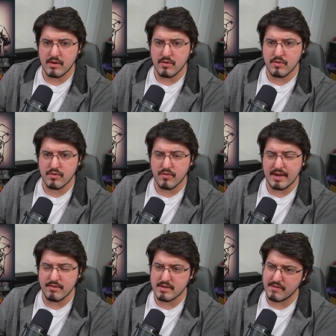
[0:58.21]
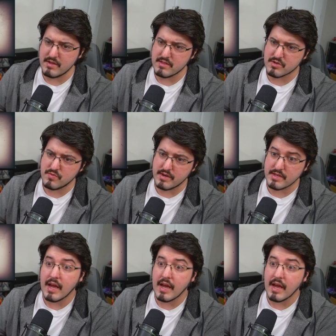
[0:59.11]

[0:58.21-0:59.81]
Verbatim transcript: old crowd, definitely the 20s.